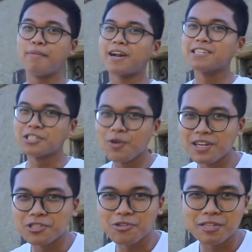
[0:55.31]
But I do
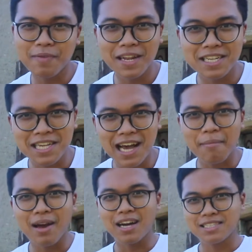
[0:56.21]
enjoy spending
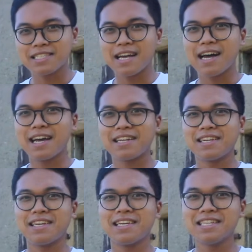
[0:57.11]
time outside
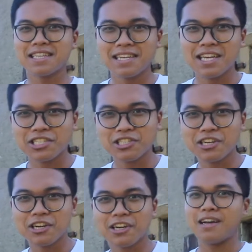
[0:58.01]
in the
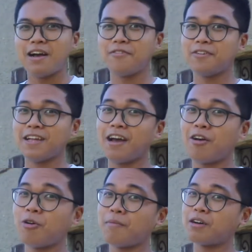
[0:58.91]
nature. I feel at
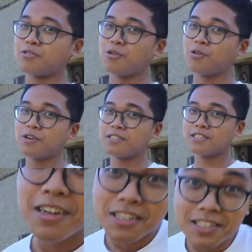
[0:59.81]
home outdoors.